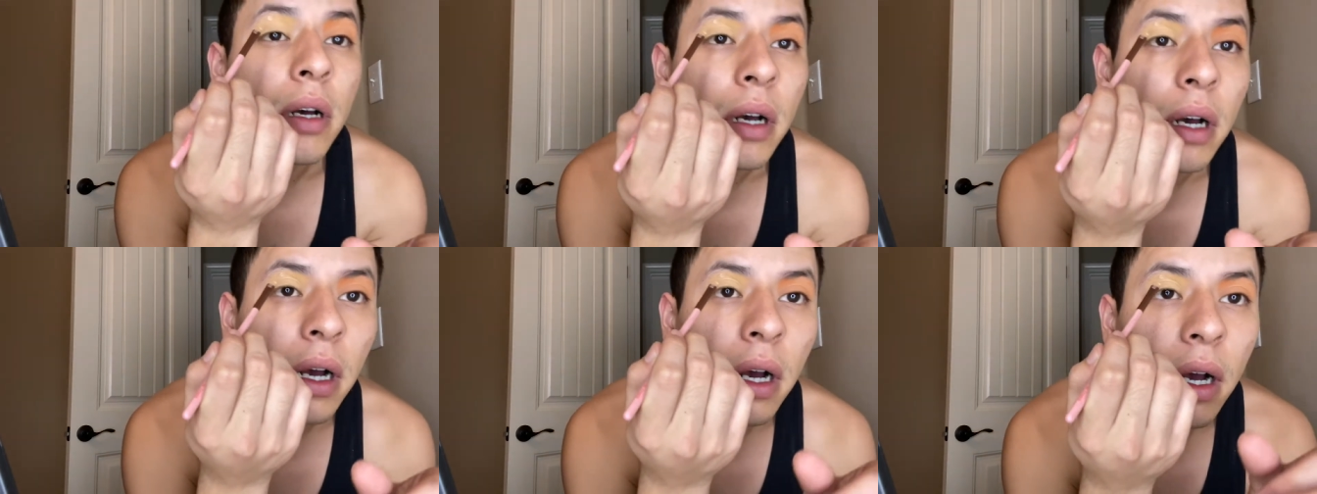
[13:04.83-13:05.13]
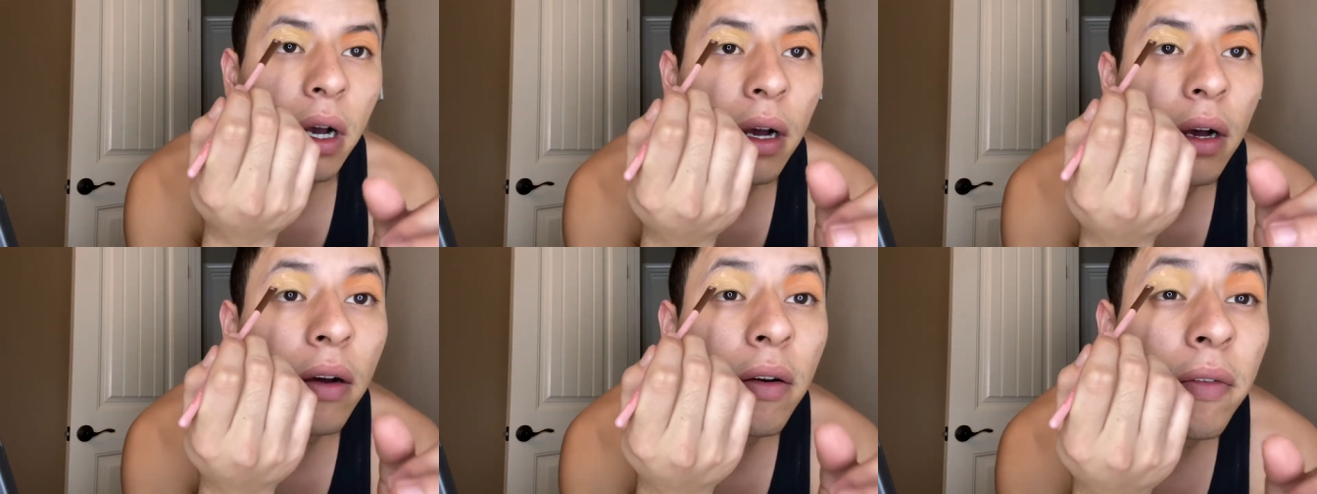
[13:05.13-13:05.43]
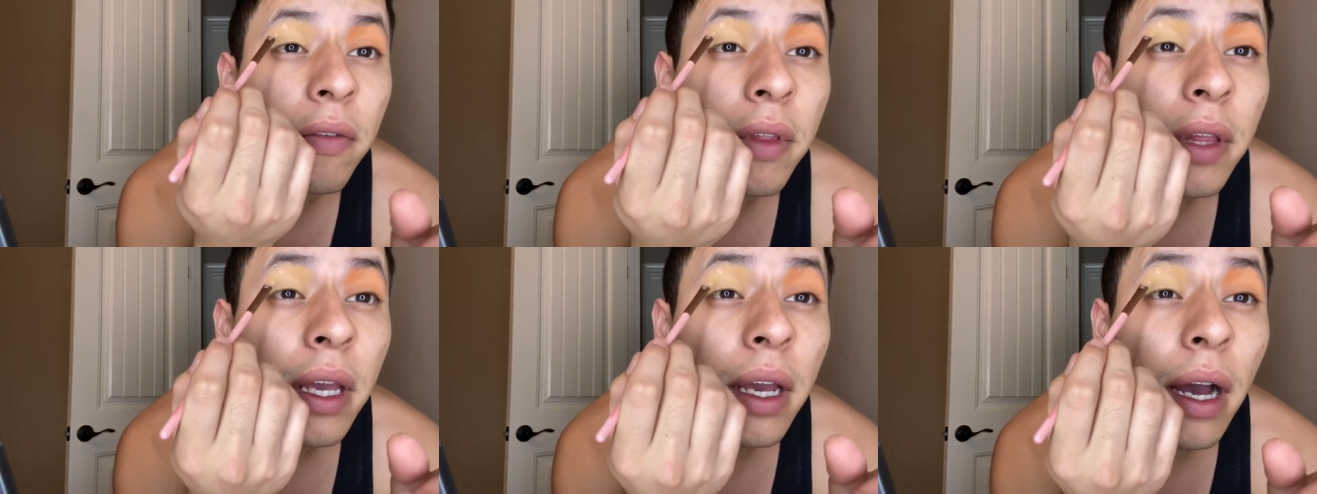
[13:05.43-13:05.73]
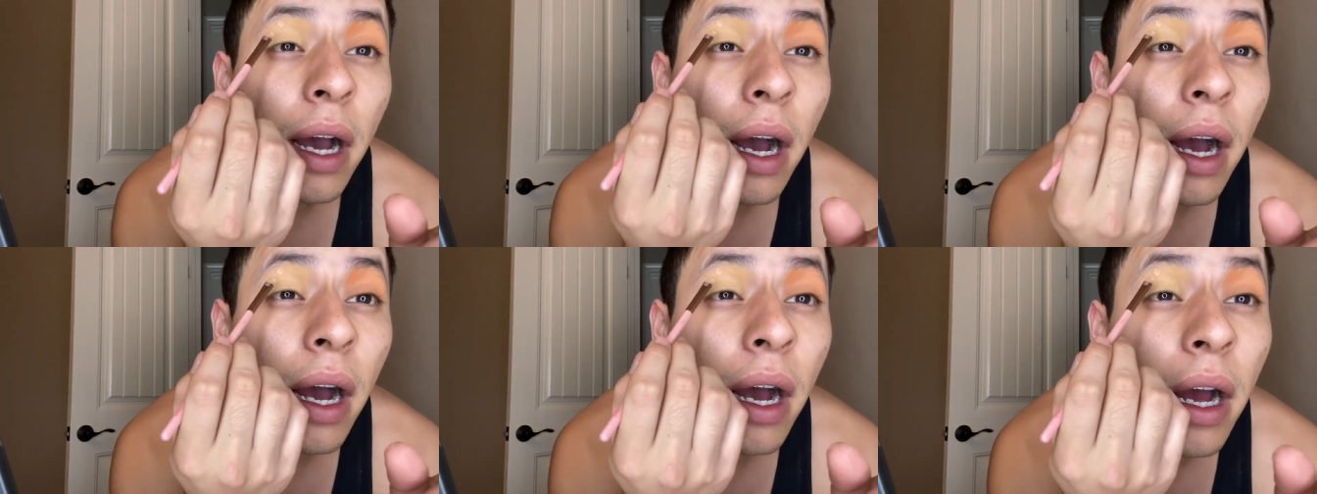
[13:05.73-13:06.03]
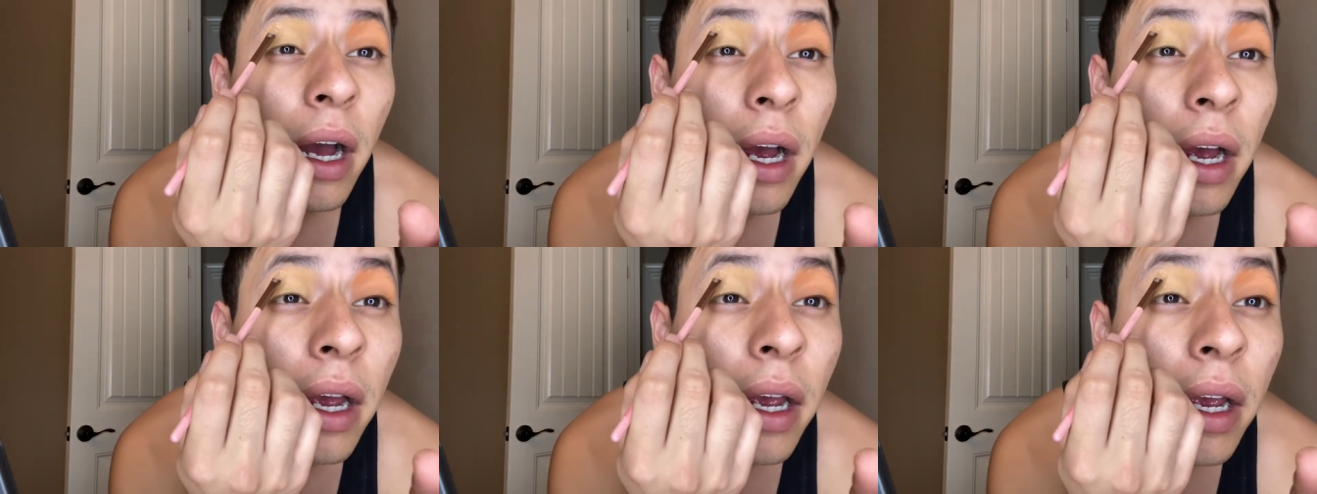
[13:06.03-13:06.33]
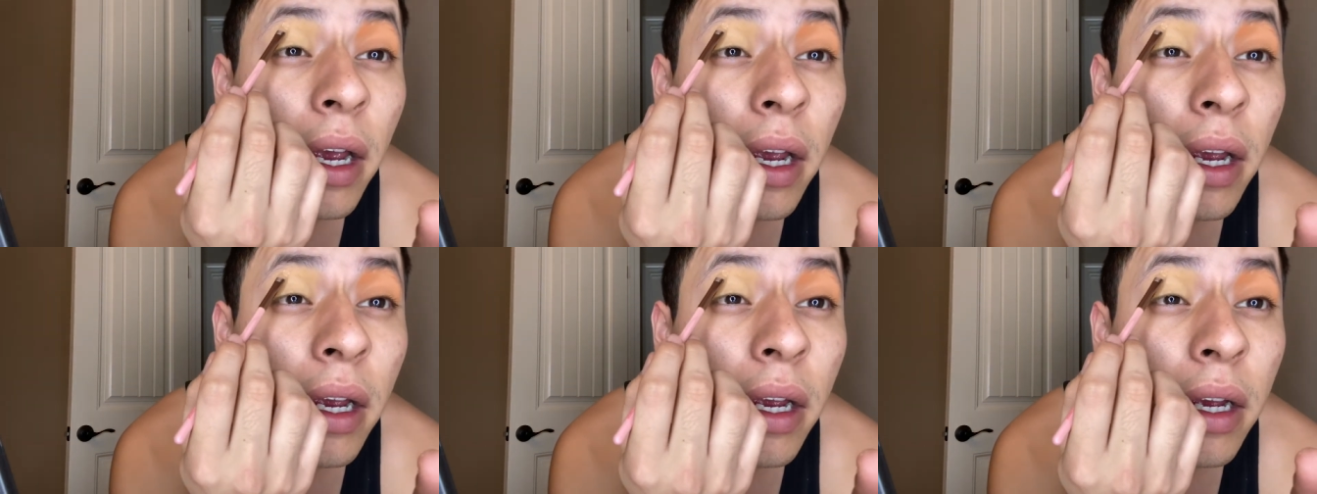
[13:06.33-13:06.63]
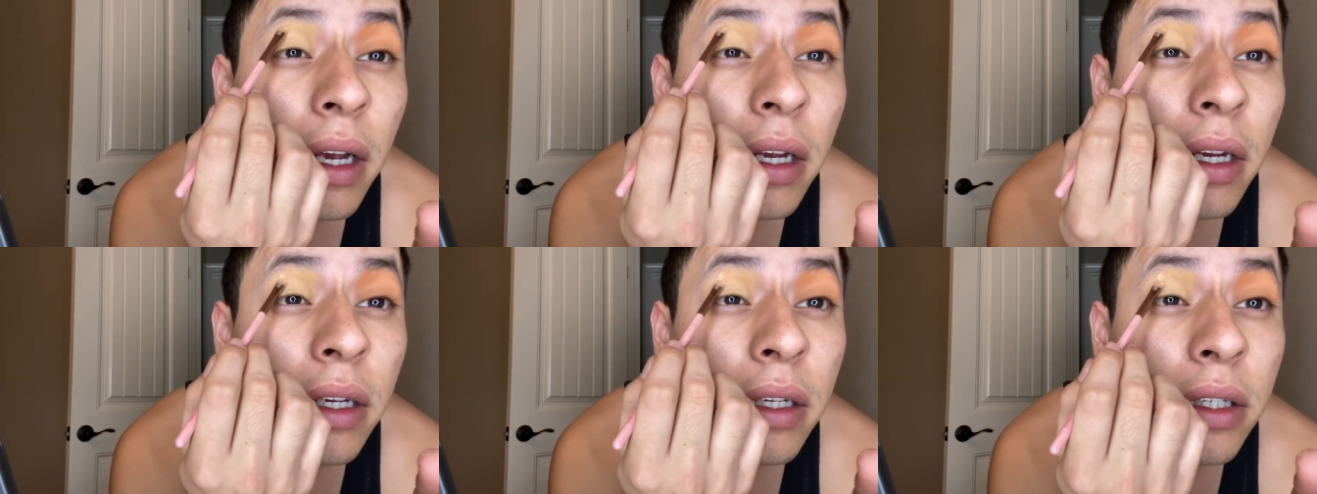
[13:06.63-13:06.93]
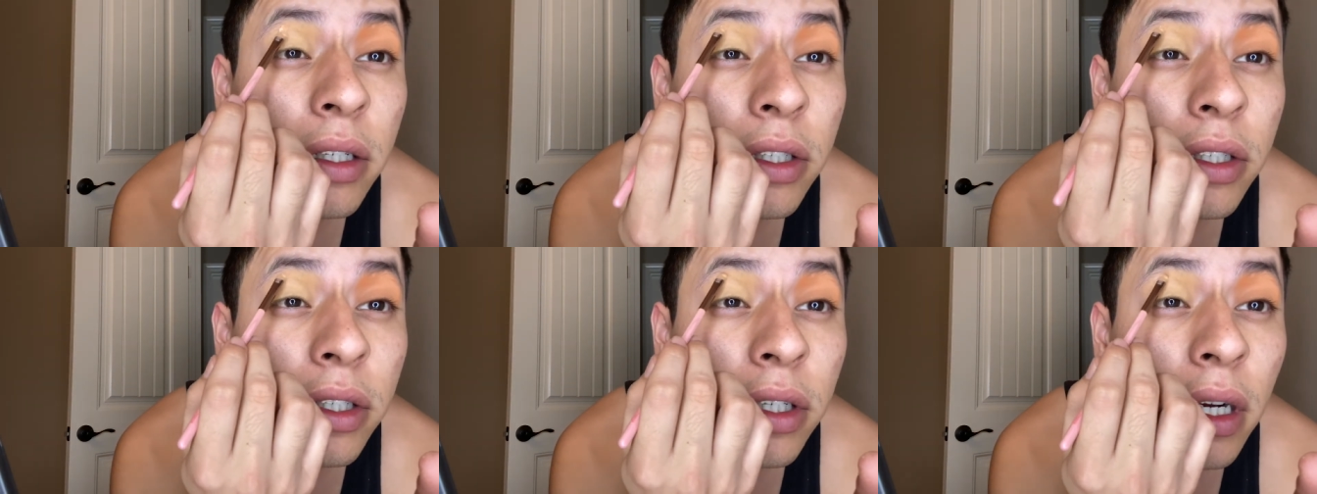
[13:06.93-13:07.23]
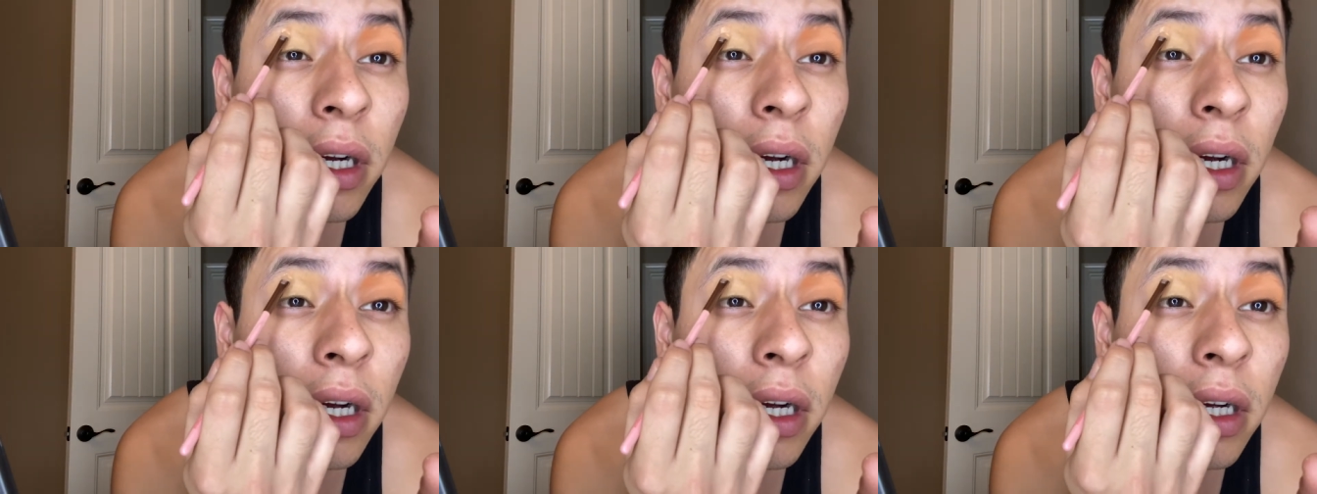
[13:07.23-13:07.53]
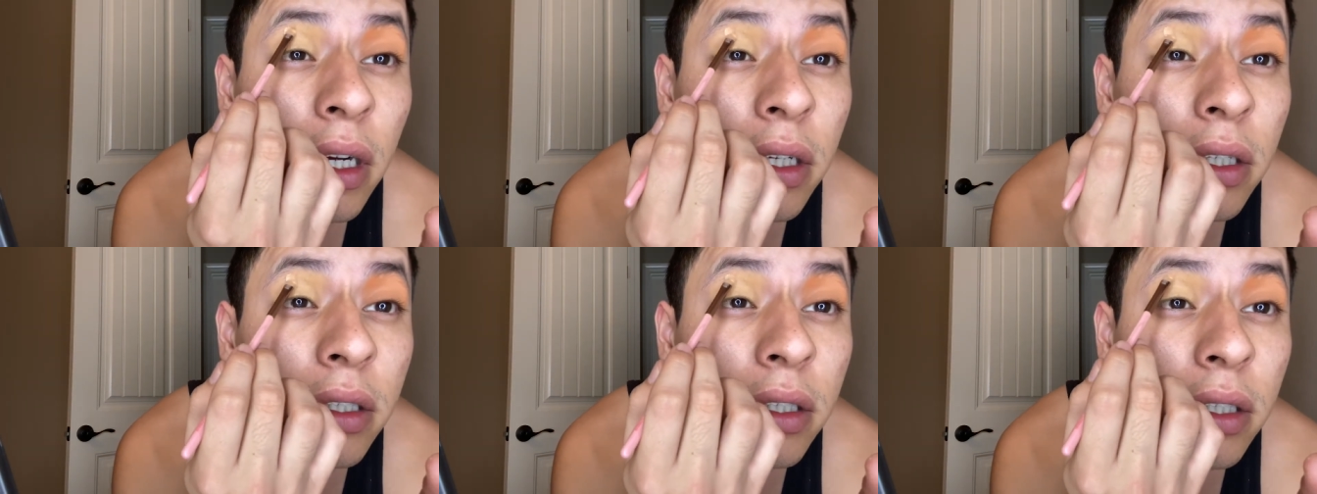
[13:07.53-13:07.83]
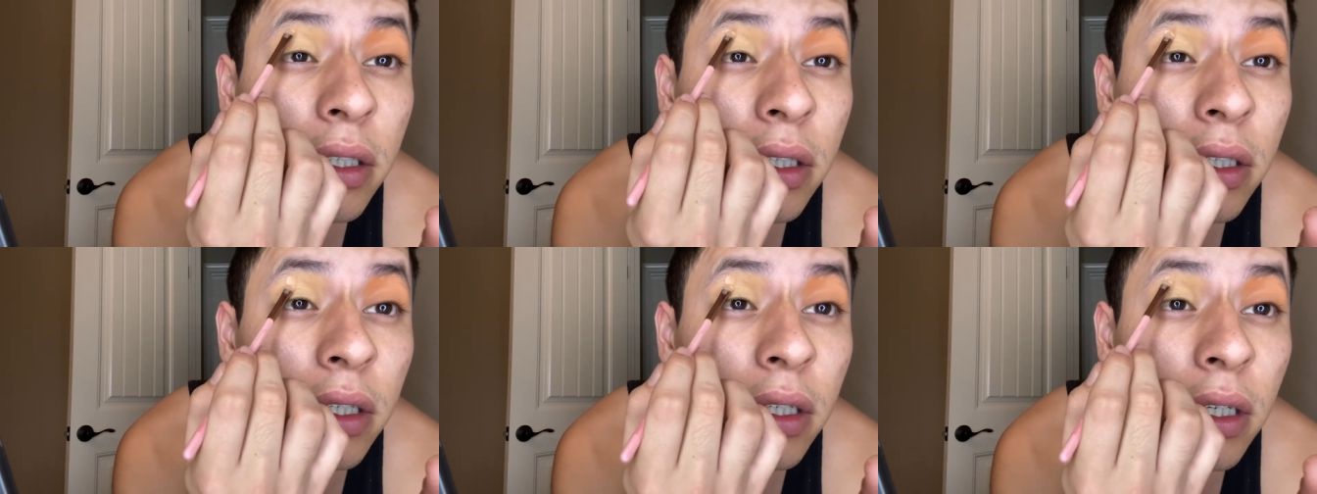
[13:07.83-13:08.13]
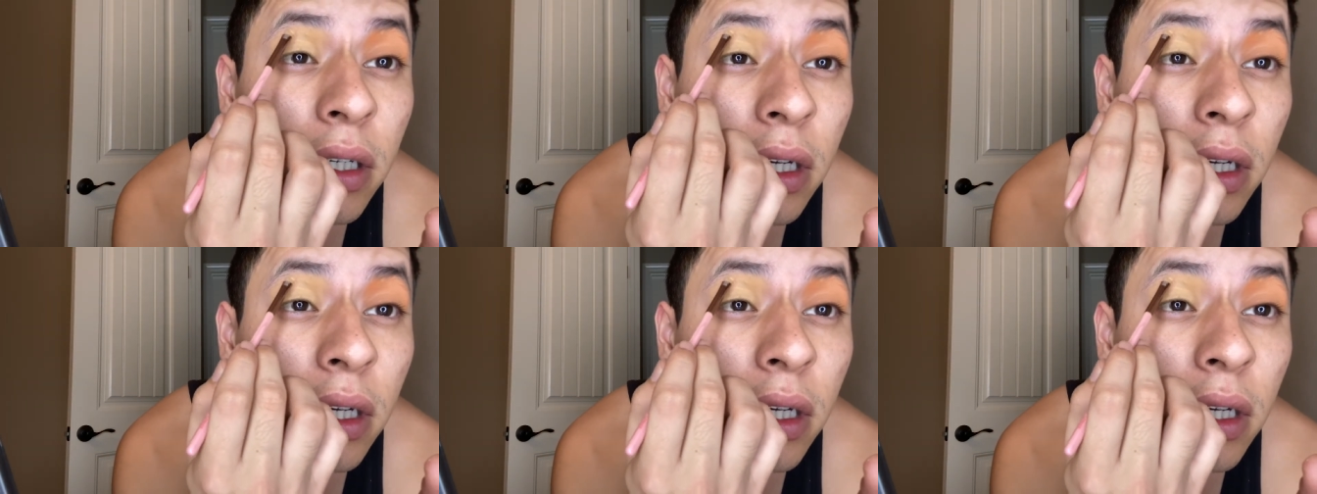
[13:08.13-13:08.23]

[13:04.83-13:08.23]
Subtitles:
of the eye, just